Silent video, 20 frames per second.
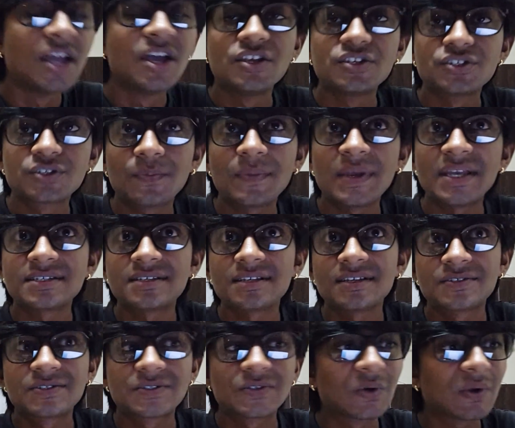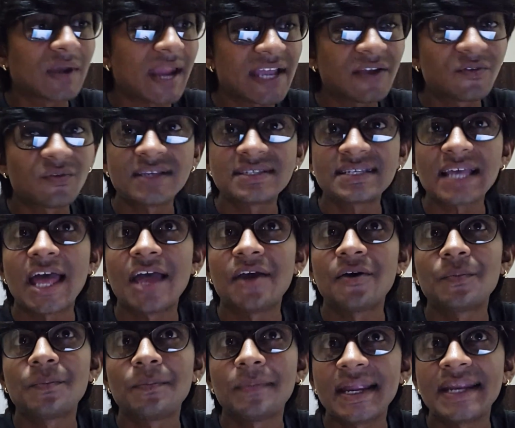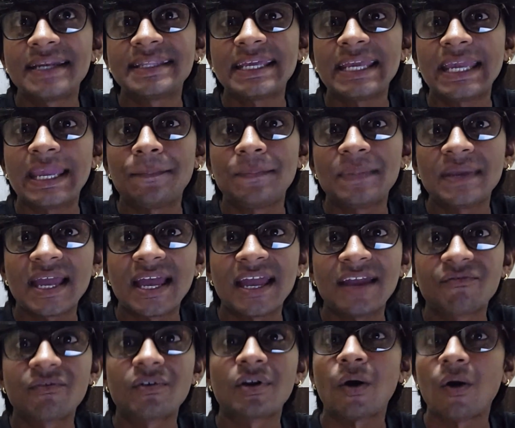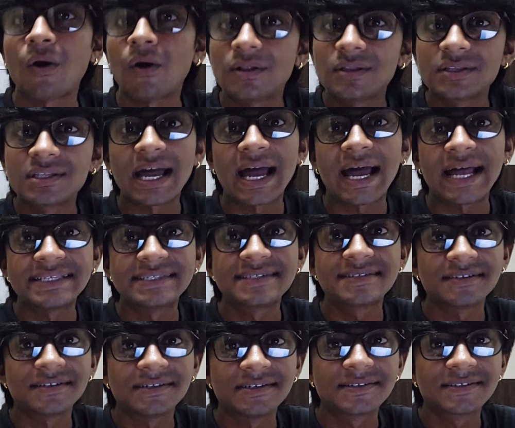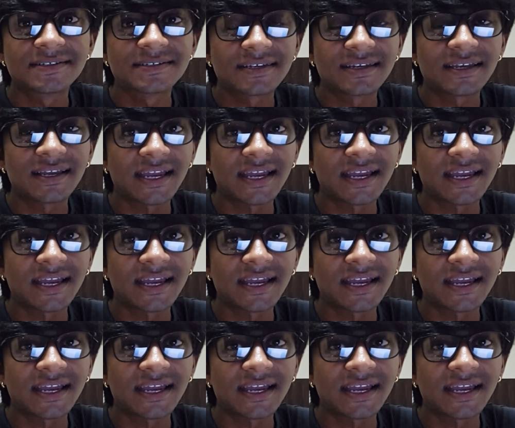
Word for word: So, so likewise, I have made the A P I for all the answers